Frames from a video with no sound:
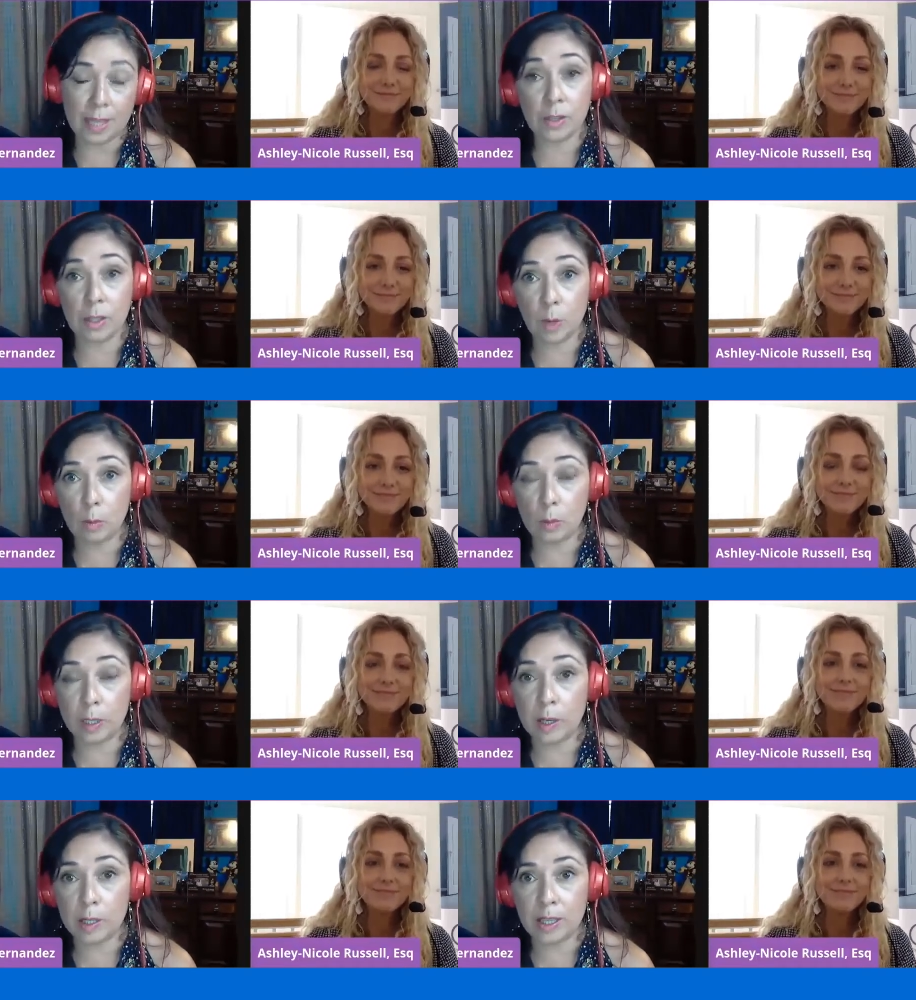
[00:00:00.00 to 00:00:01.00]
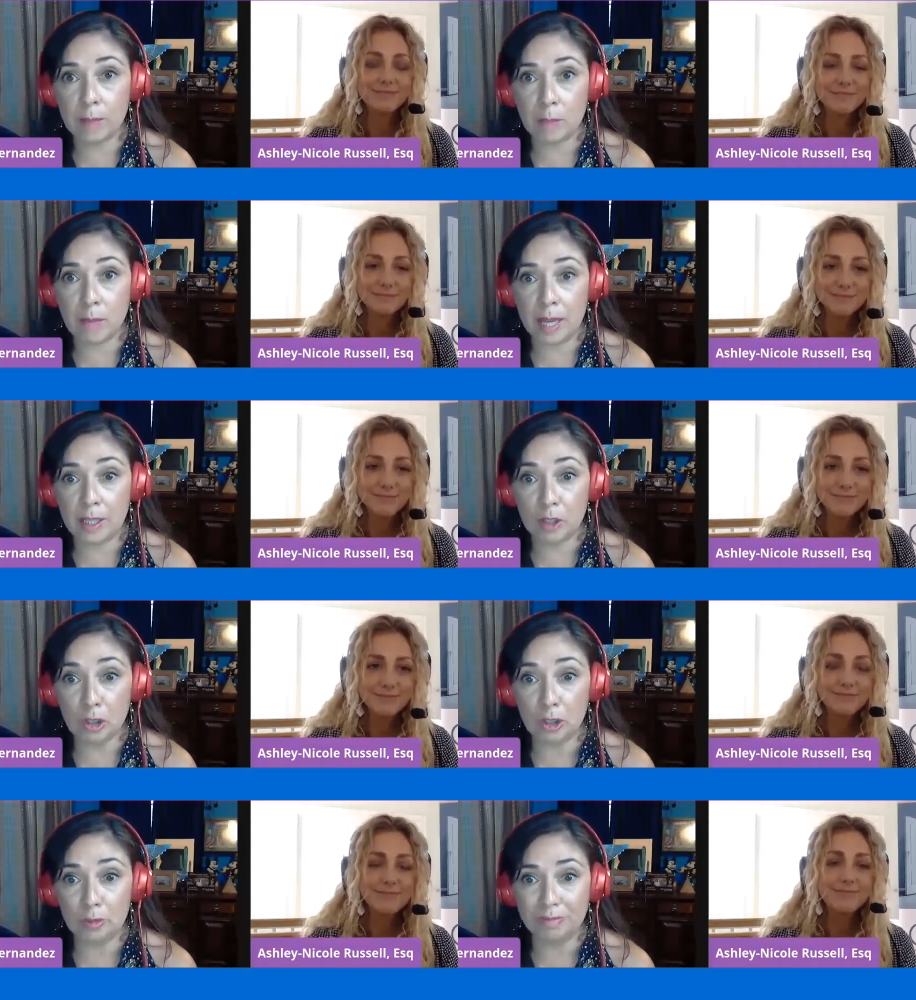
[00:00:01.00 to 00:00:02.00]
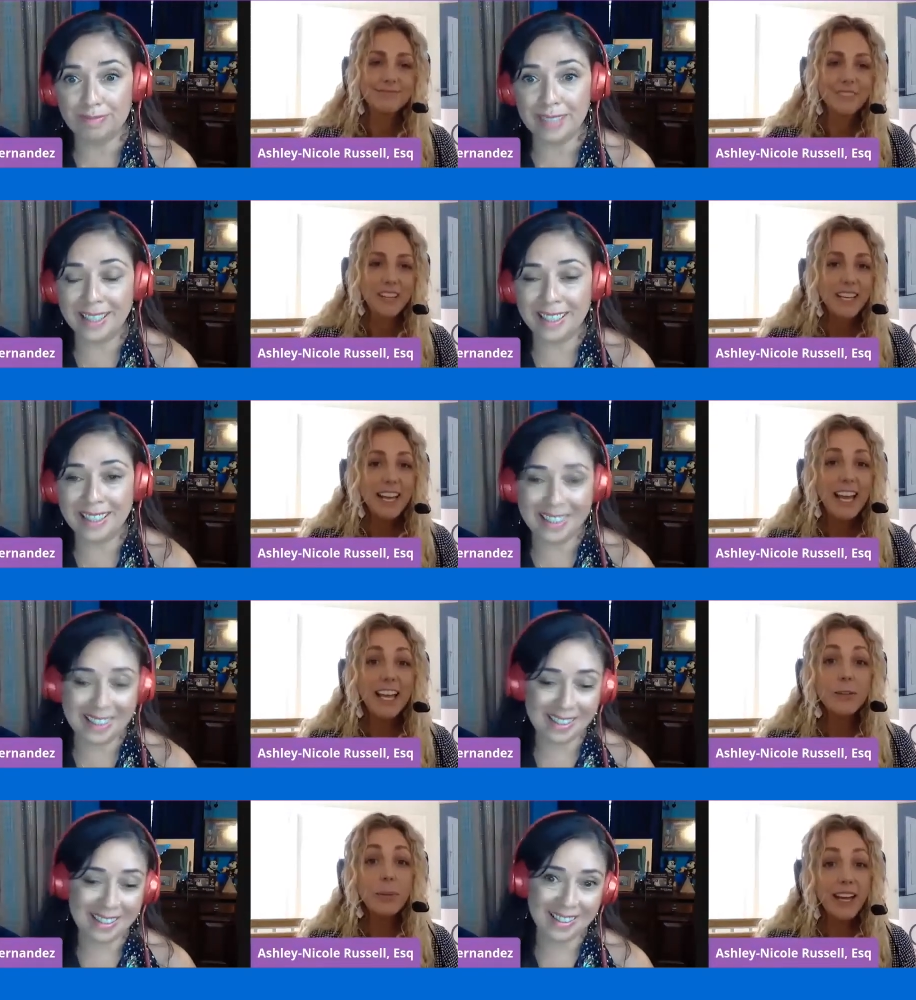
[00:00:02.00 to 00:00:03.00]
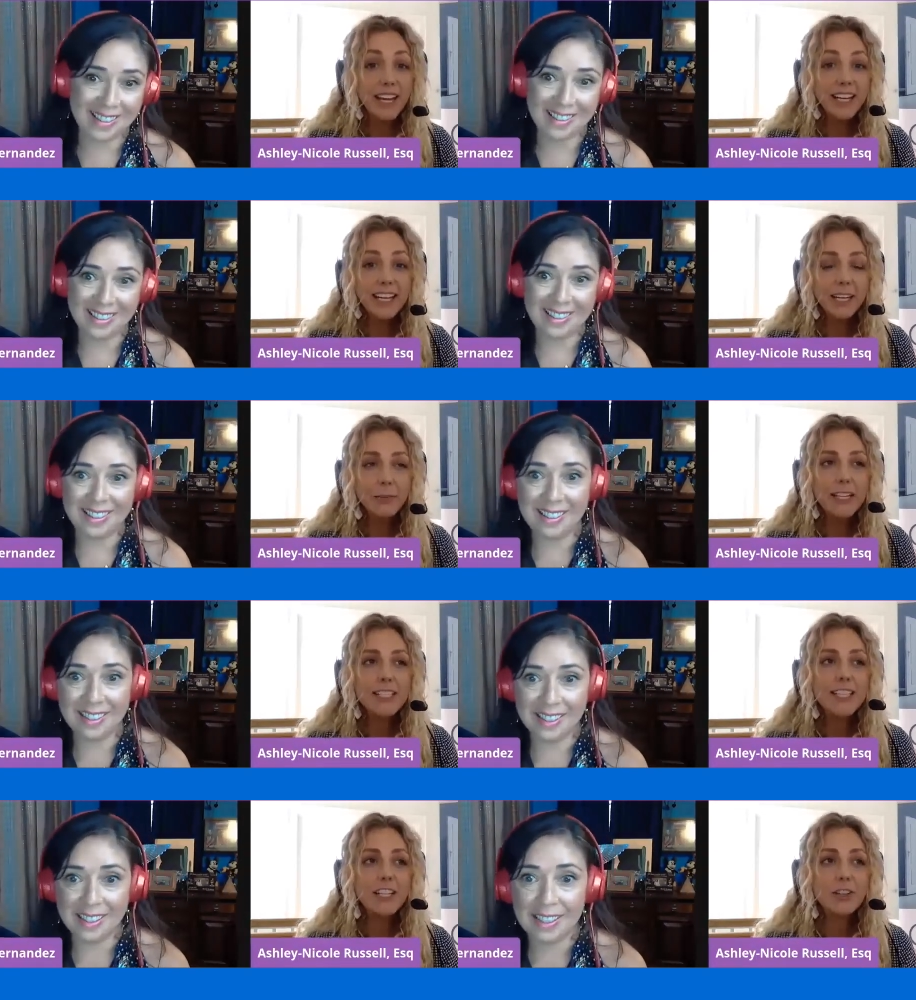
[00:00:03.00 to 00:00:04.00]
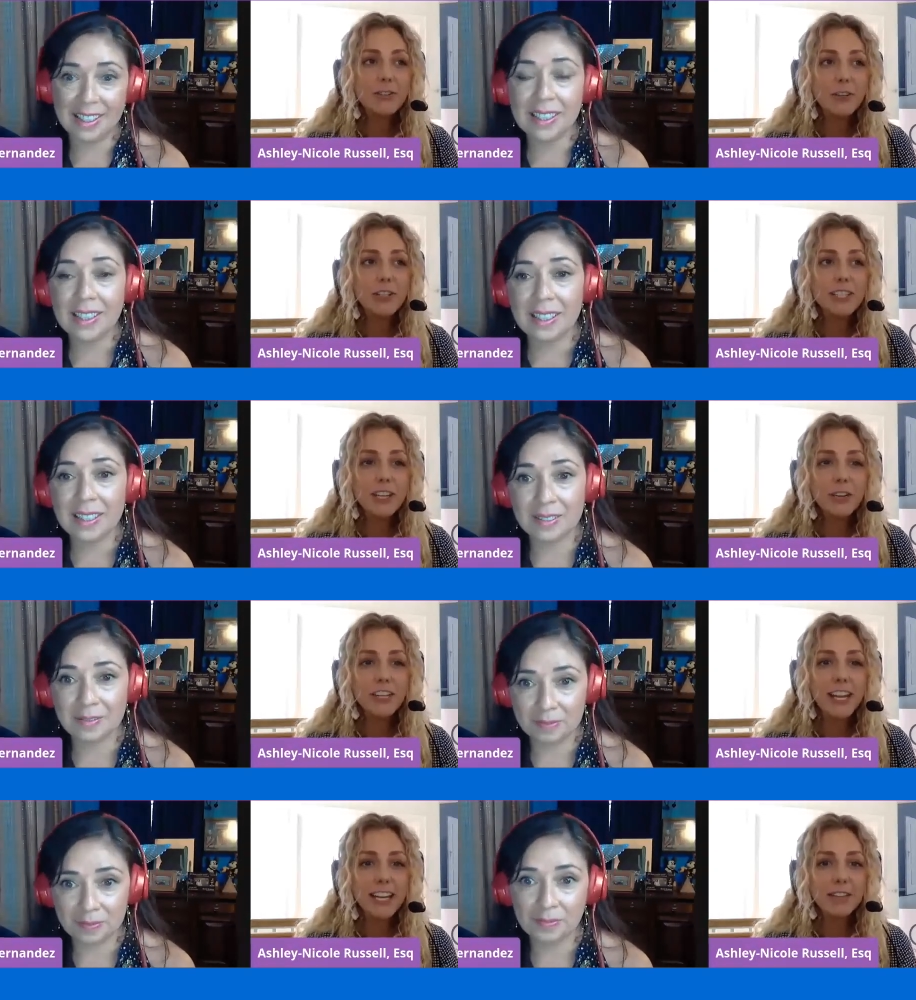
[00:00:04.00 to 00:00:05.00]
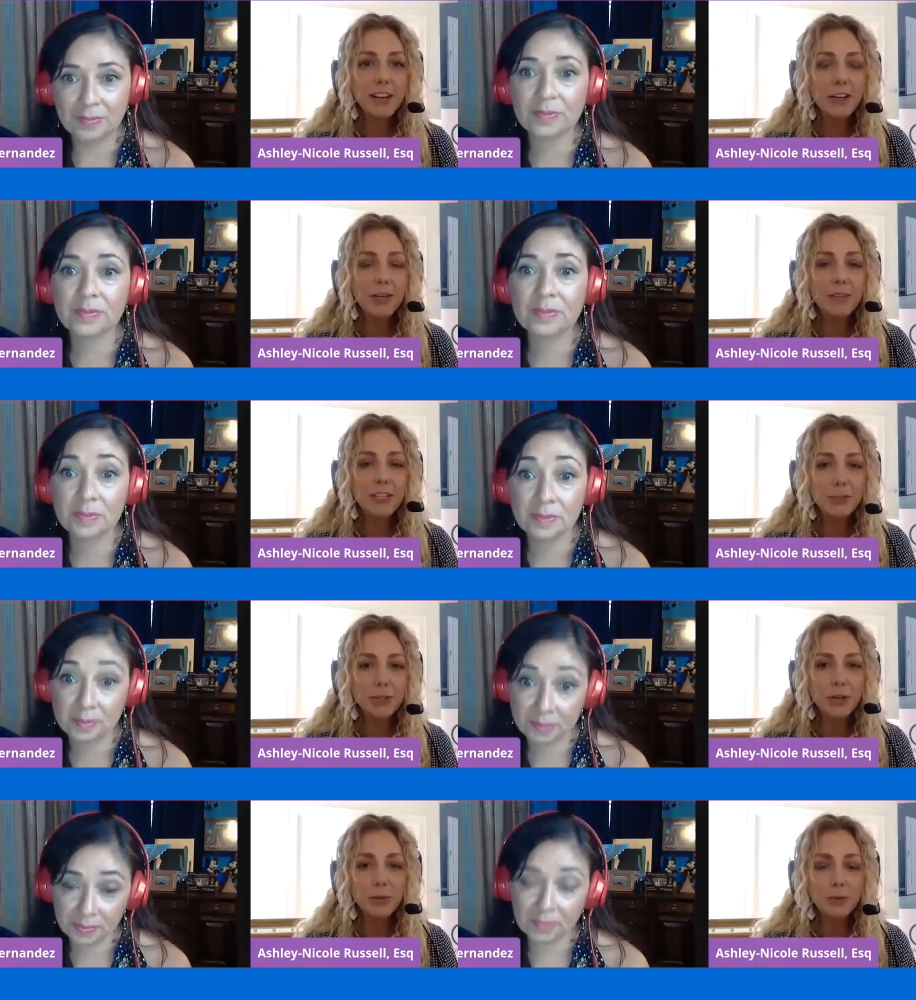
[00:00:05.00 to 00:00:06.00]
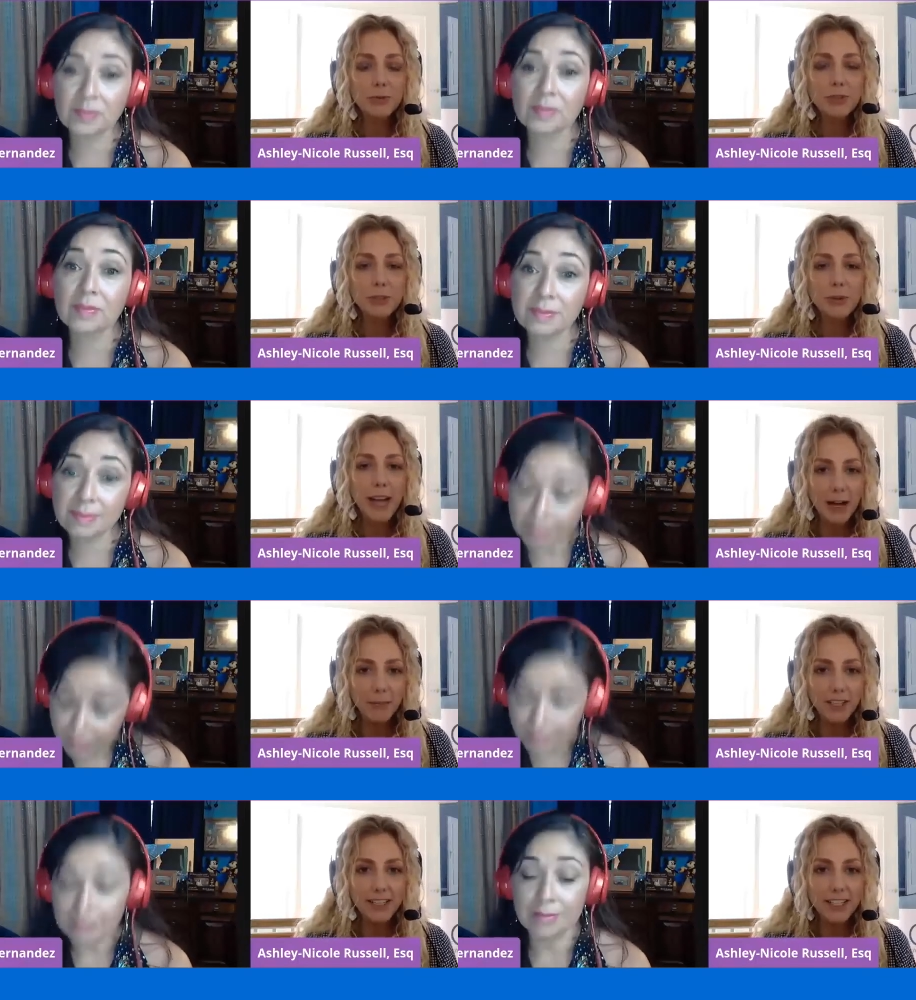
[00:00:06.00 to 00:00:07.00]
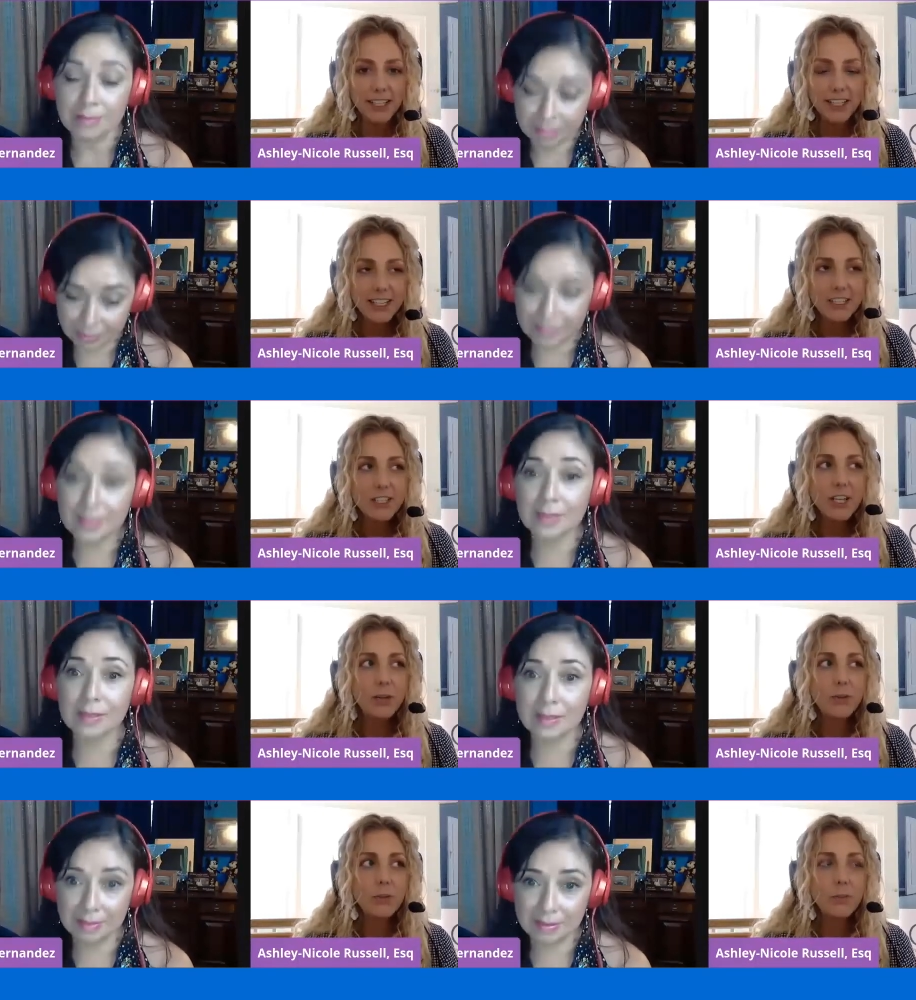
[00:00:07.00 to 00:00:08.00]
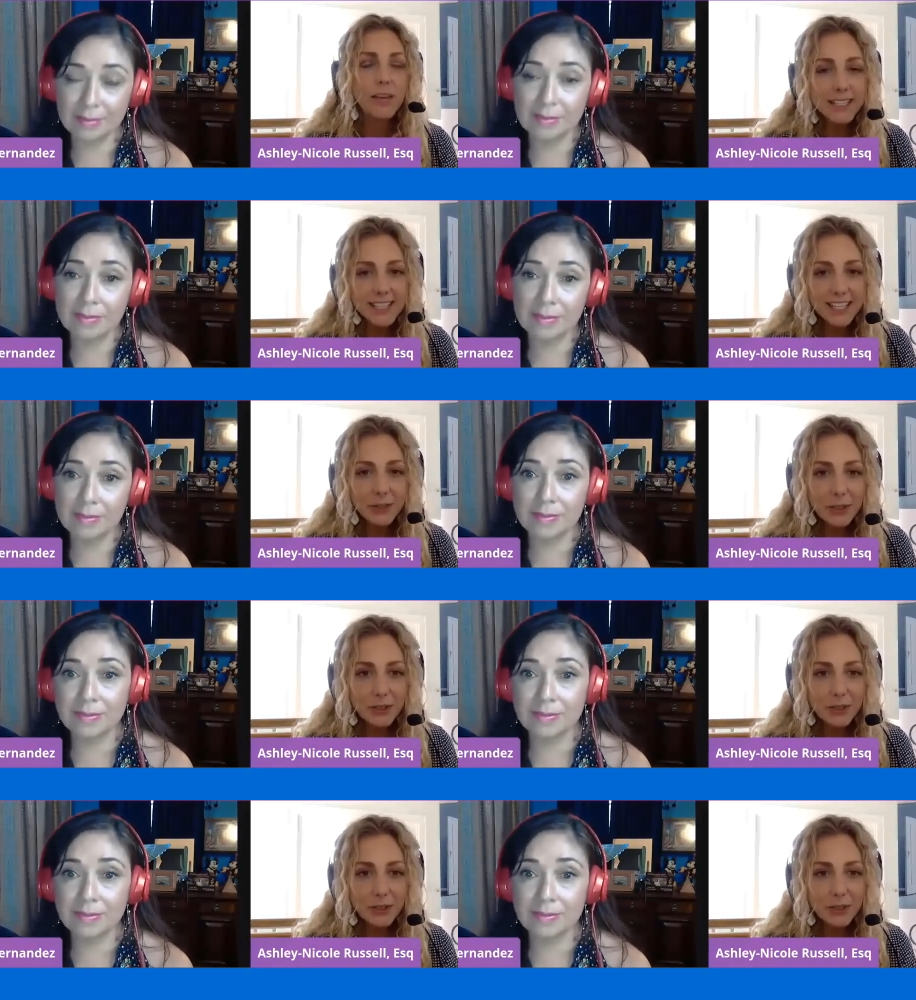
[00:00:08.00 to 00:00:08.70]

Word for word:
Speaker 1: that's going to probably cause them to panic too.
Speaker 2: And panicking means that you're focusing on the negative outcome that you don't want to happen. So, the best mm-hmm. thing you